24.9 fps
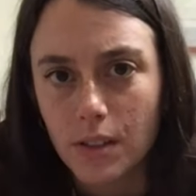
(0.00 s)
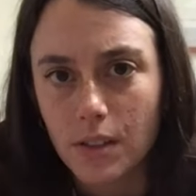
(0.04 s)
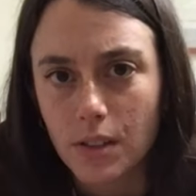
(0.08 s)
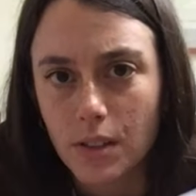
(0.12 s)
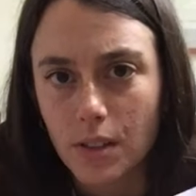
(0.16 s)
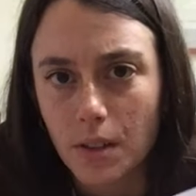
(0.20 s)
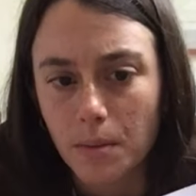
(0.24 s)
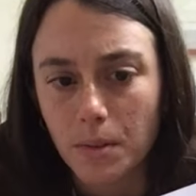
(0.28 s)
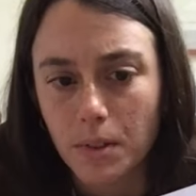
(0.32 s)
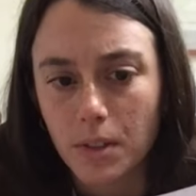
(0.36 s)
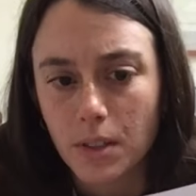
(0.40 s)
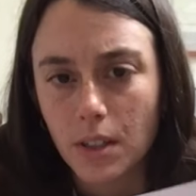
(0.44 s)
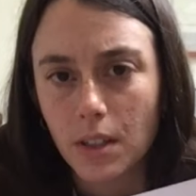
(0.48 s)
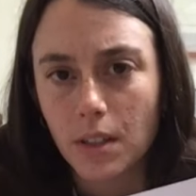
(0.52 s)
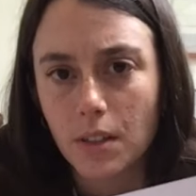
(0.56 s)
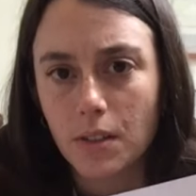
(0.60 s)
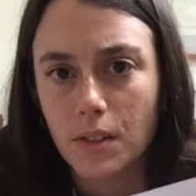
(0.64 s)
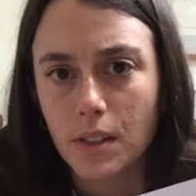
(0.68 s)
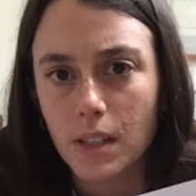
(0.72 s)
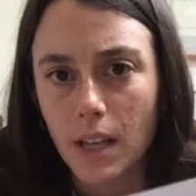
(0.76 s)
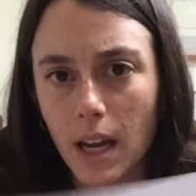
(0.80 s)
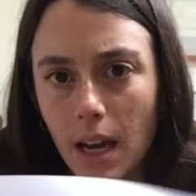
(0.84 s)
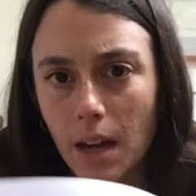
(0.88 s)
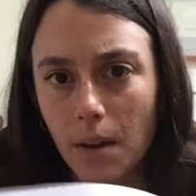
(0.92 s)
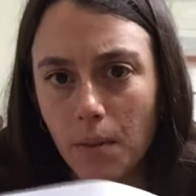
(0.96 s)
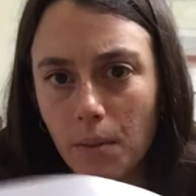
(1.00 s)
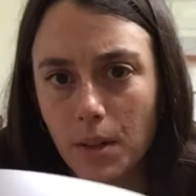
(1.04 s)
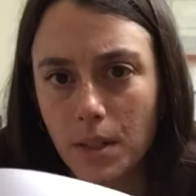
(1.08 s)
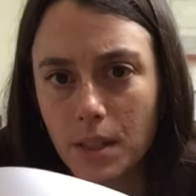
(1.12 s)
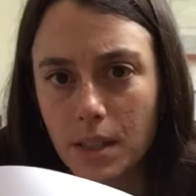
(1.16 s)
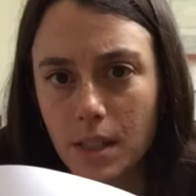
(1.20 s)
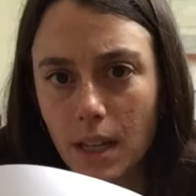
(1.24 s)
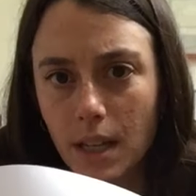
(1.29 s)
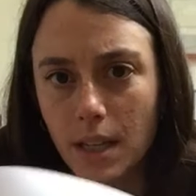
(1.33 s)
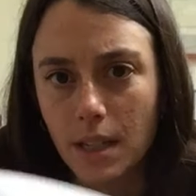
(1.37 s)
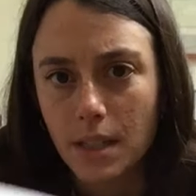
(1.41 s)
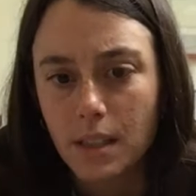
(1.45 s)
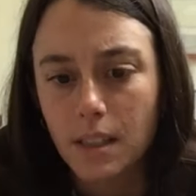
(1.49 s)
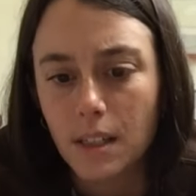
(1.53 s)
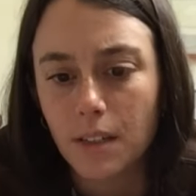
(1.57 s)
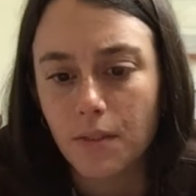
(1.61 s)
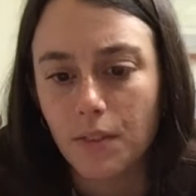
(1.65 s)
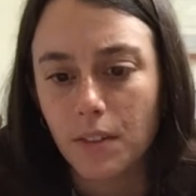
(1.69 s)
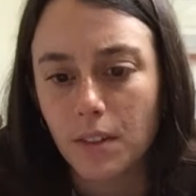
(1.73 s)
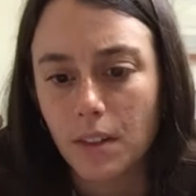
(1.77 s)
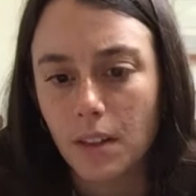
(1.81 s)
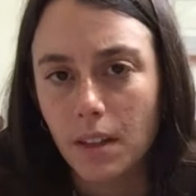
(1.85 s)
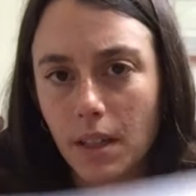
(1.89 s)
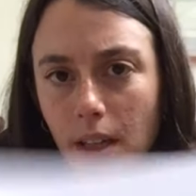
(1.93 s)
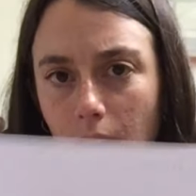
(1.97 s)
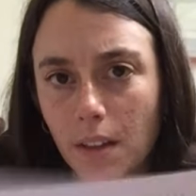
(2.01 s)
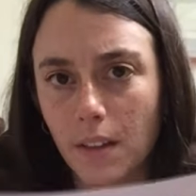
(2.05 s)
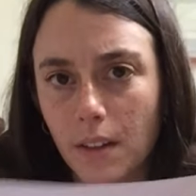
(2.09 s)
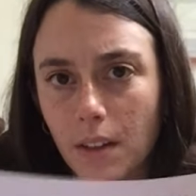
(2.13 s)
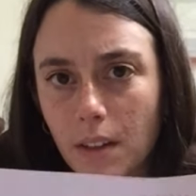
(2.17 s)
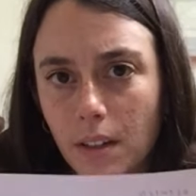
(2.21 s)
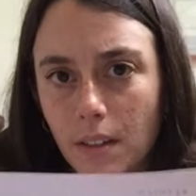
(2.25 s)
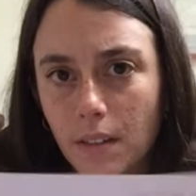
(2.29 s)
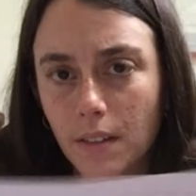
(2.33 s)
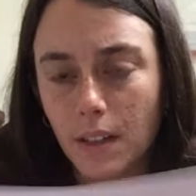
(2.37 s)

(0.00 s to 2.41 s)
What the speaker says: So I'm just going to use that. One side is different than the other.